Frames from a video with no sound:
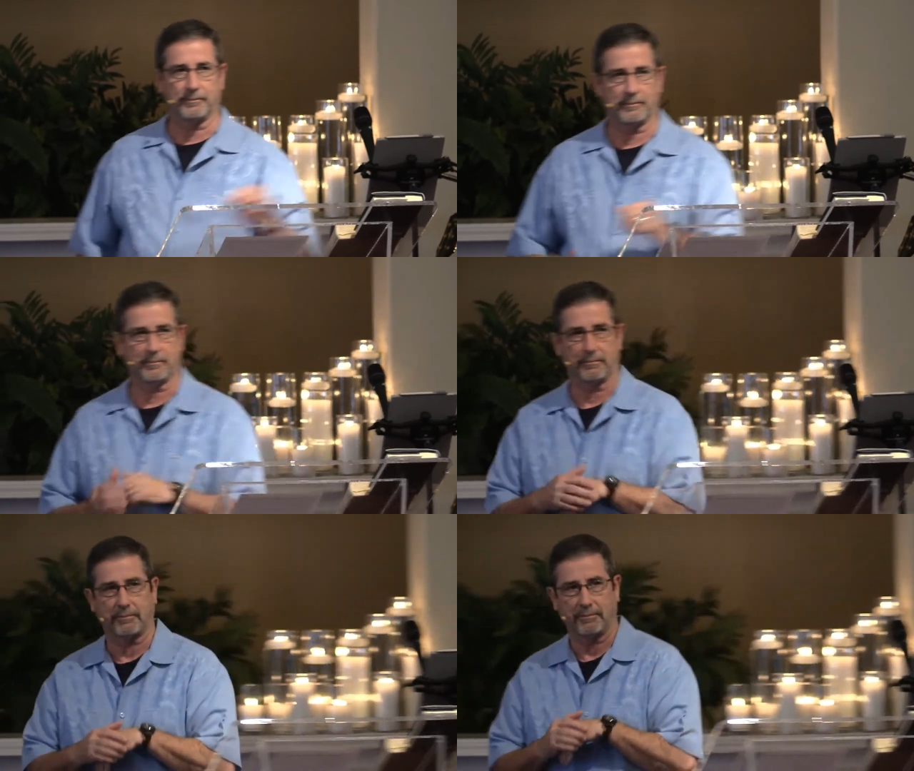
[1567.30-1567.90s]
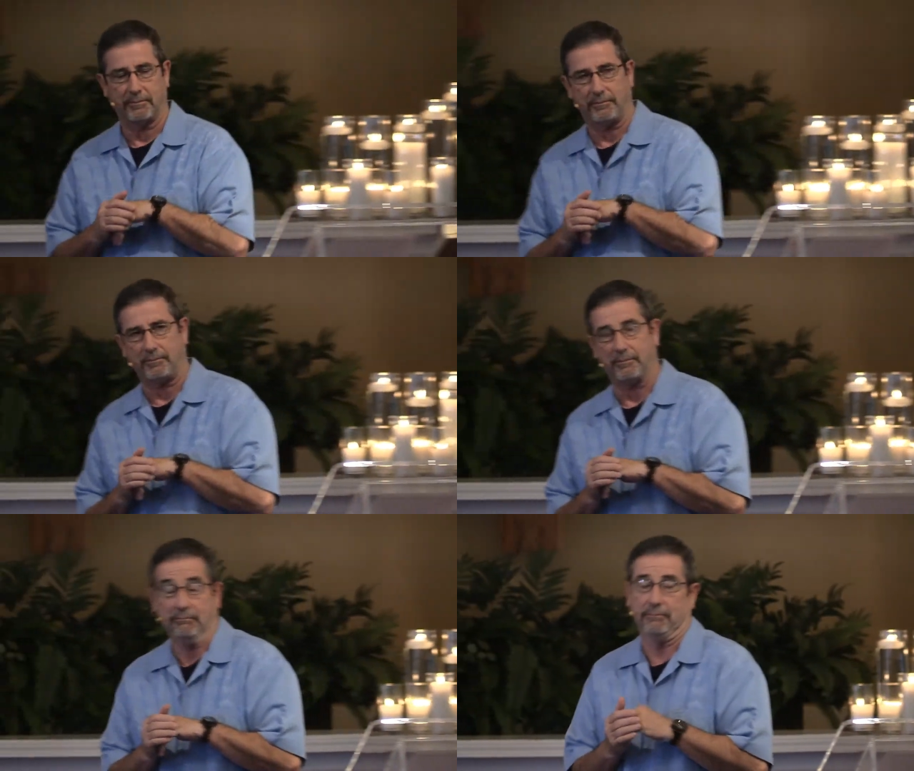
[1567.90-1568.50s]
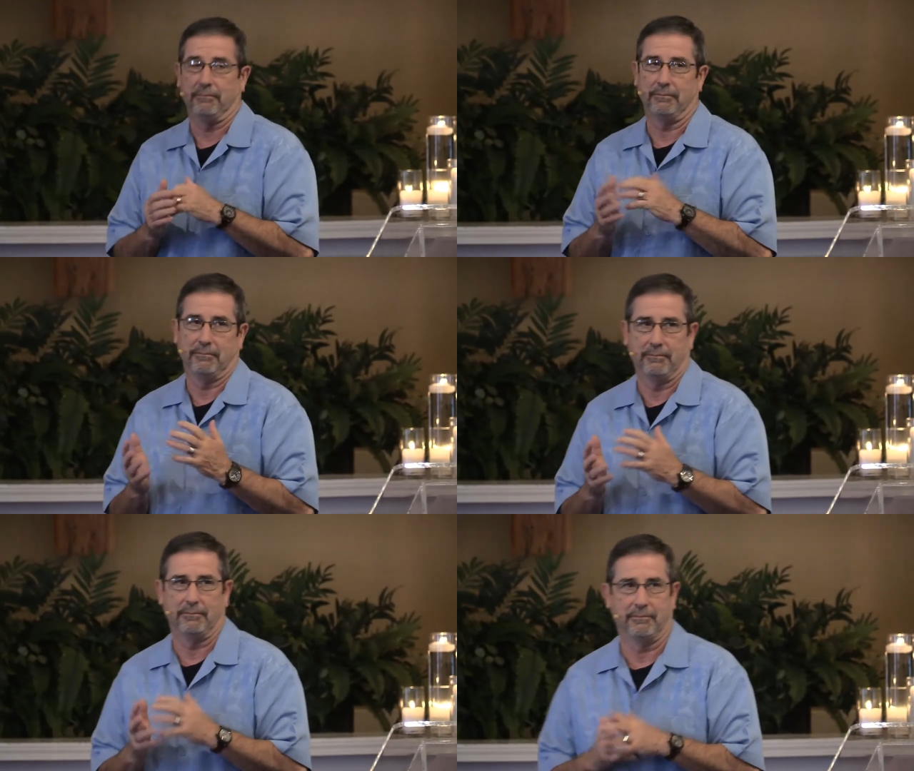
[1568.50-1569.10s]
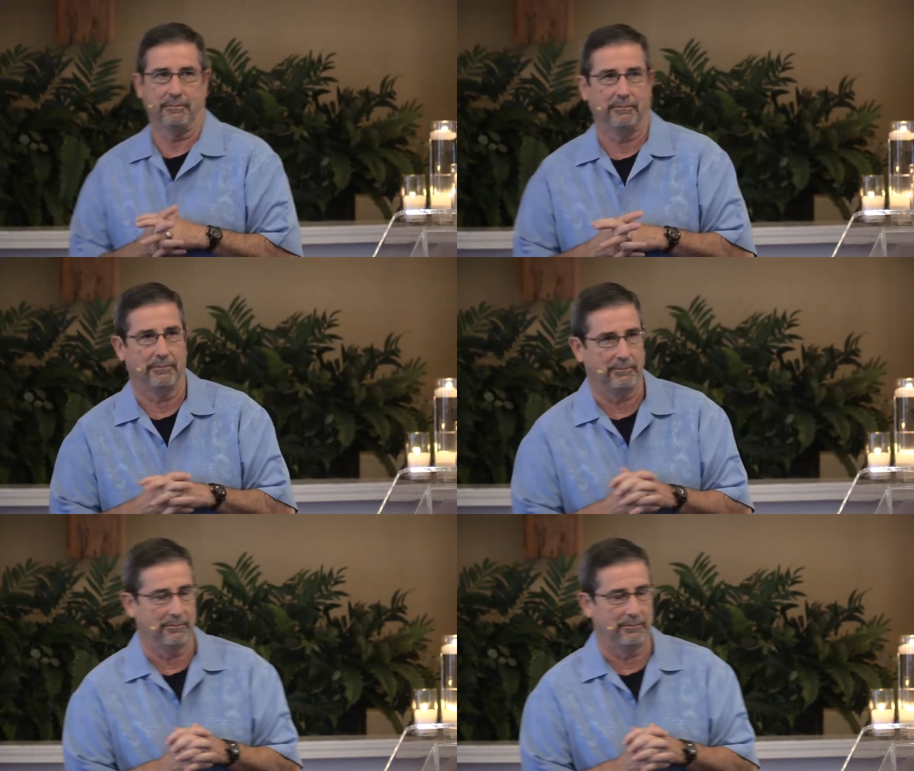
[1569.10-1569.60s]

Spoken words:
(no one is talking)